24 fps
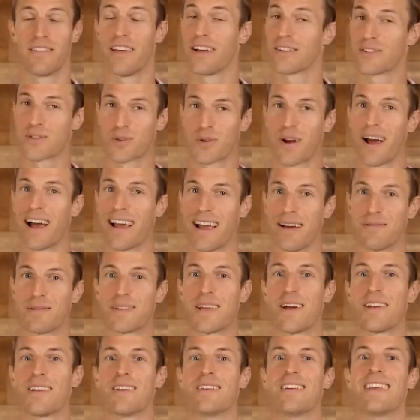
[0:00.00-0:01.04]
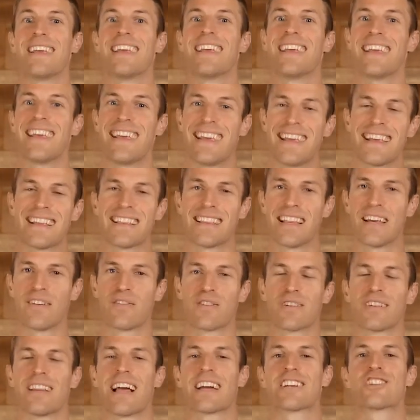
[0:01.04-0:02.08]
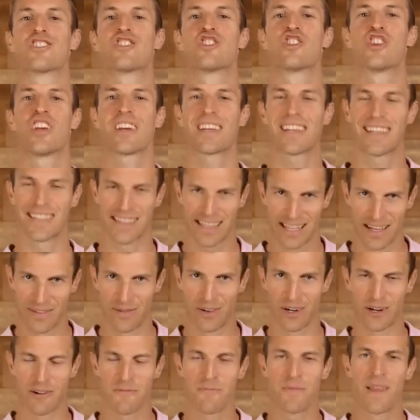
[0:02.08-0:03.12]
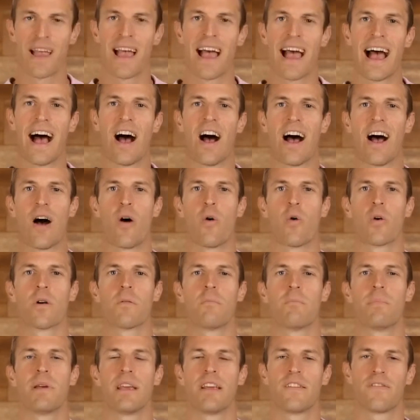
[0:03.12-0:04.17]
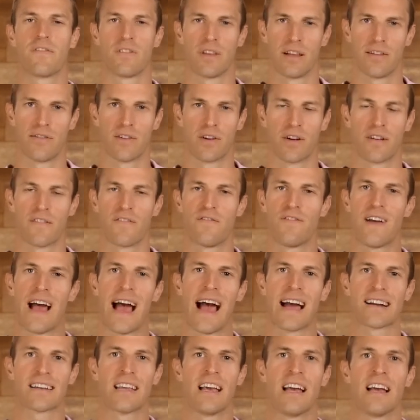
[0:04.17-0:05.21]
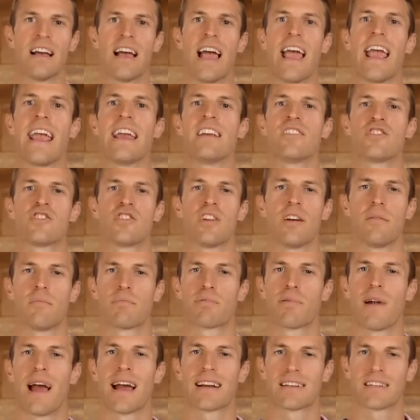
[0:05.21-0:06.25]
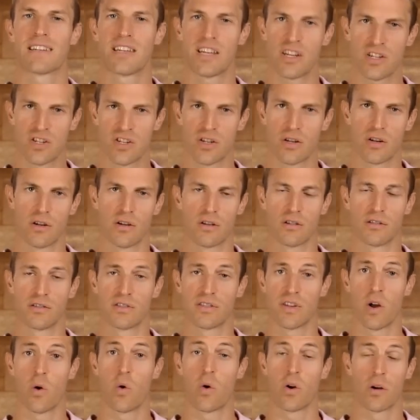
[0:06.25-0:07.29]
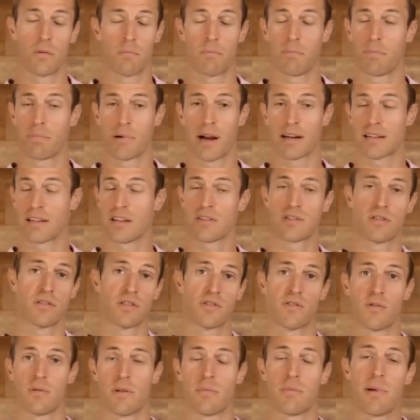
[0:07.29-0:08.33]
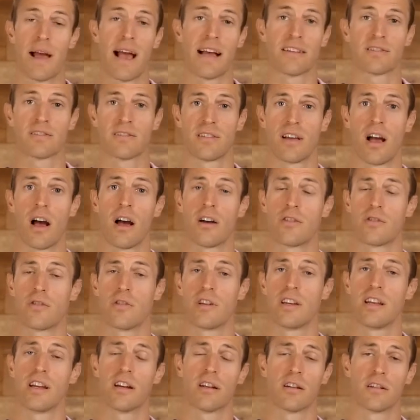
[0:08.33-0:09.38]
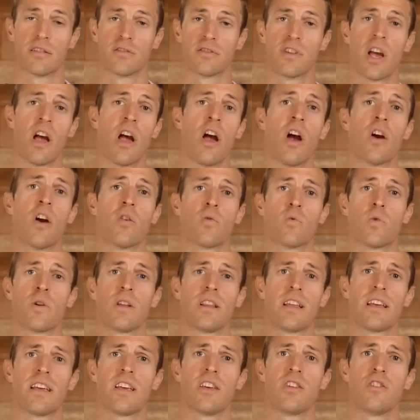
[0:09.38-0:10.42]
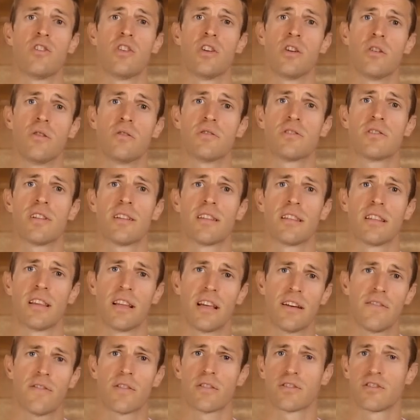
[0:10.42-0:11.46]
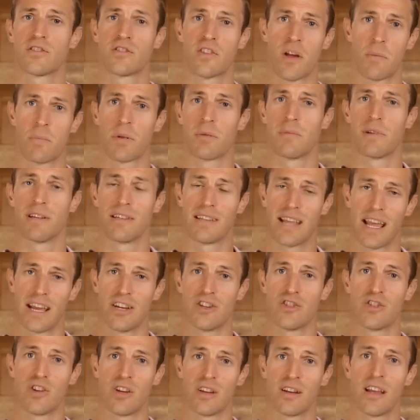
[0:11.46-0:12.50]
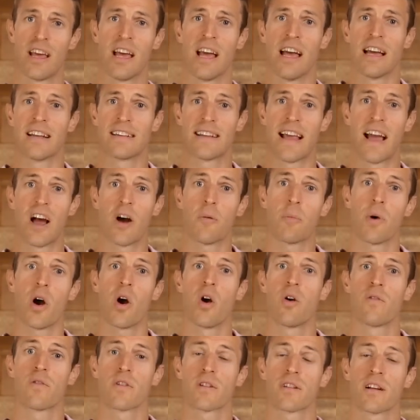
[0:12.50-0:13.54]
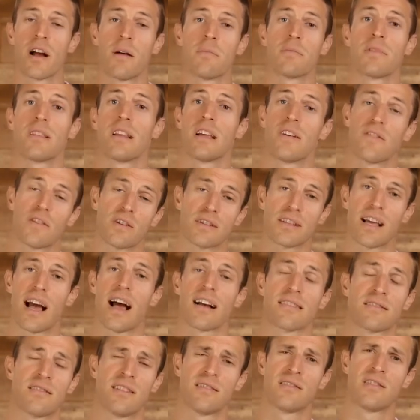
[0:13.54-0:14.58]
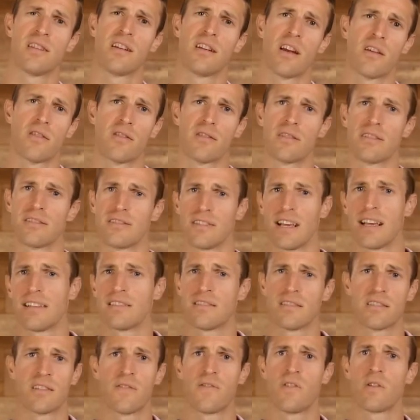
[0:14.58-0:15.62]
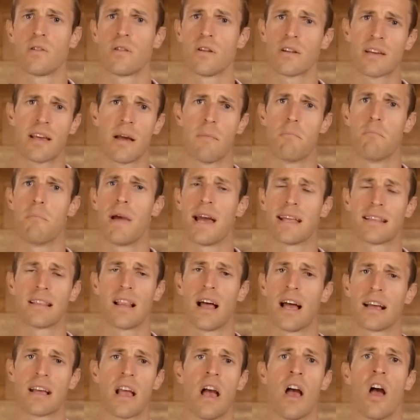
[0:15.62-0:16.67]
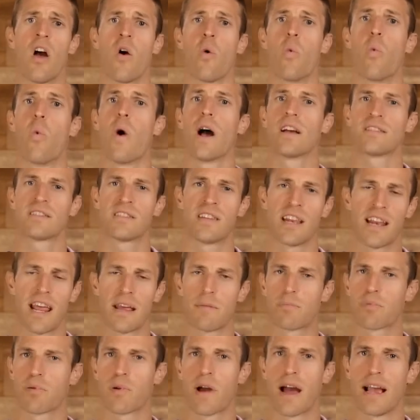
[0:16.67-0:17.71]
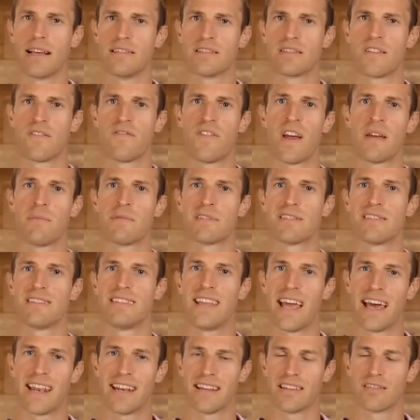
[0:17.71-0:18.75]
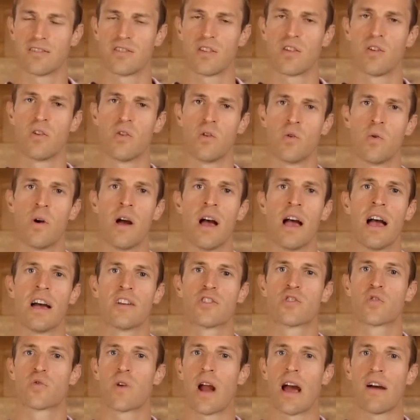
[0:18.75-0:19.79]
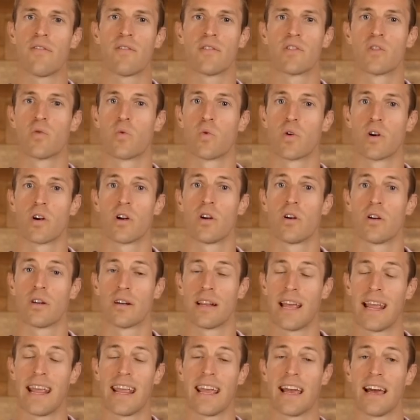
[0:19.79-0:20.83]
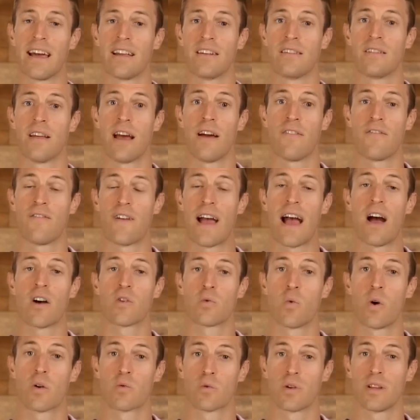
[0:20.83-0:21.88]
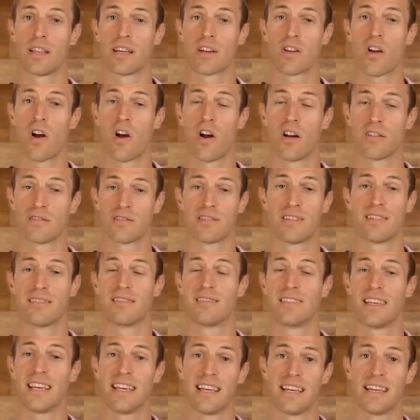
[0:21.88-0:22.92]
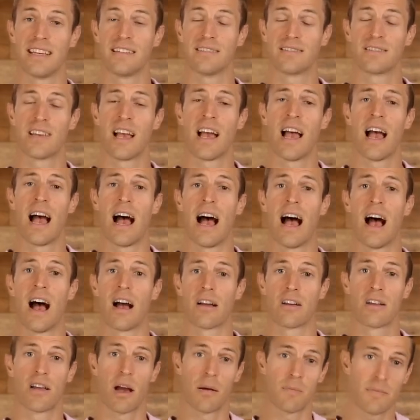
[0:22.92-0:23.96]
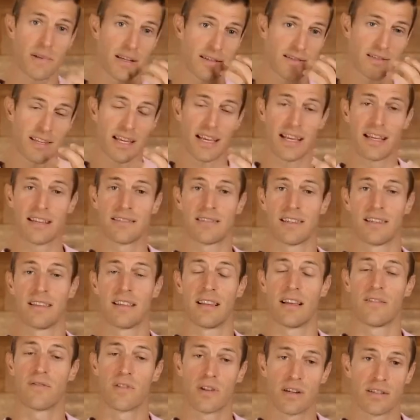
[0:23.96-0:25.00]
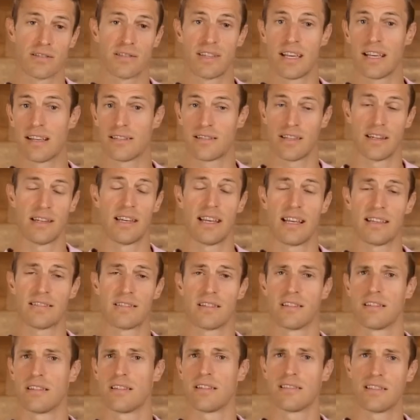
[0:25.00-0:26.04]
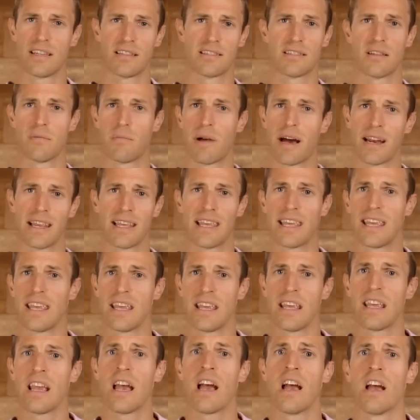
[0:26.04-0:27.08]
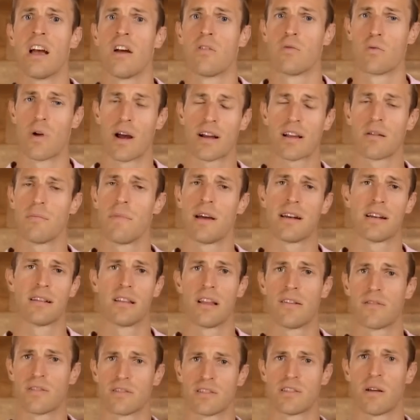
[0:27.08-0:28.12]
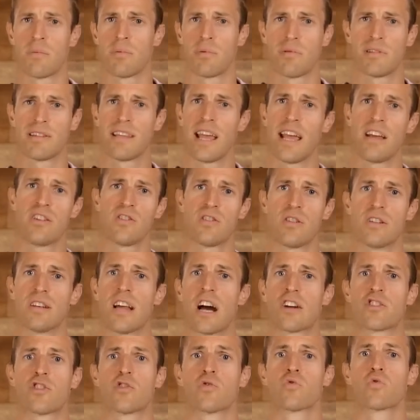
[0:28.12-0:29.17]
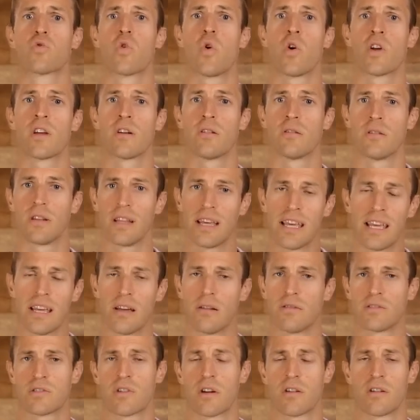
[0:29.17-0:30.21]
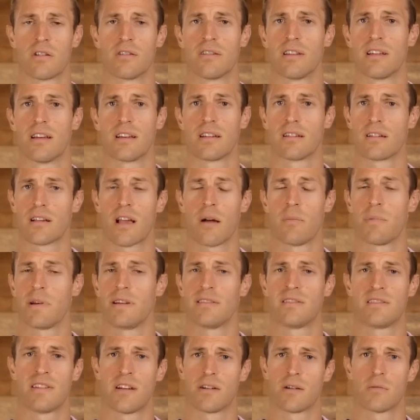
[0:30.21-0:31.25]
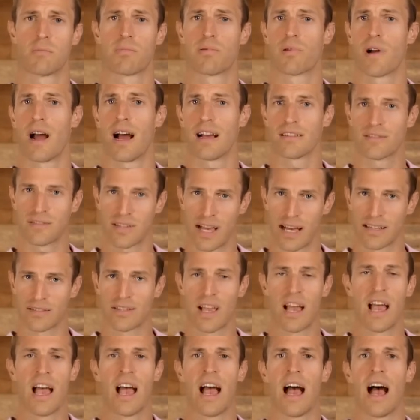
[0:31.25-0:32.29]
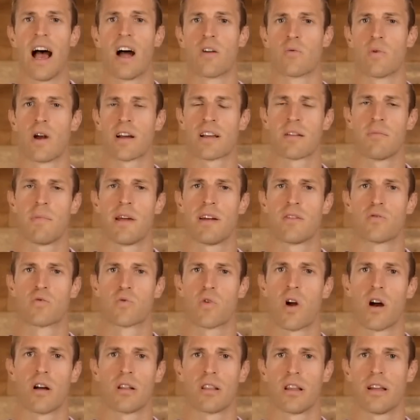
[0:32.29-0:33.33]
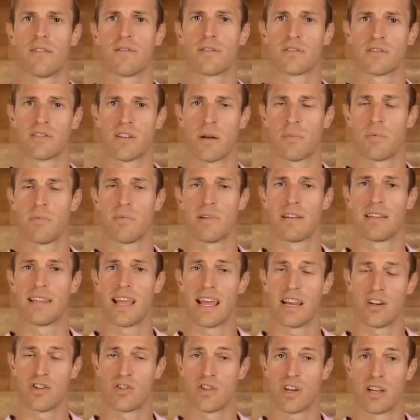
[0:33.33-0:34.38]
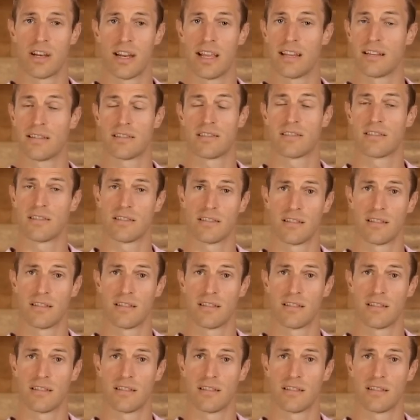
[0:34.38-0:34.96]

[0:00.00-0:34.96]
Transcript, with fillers: That's right. I'm telling you to eat liver like chicken liver uh, or beef liver. In fact, ancient practitioners or practitioners from the past 100 years really used liver supplementation to help overcome liver toxicity and other diseases. If you look at men like Weston A. Price, the famous dentist who traveled the world and found what really caused disease uh, gum disease and liver disease and disease in the body. He recommended liver supplementation. Dr. Royal Lee, who started the company Standard Process, uh, recommended raw liver supplementation and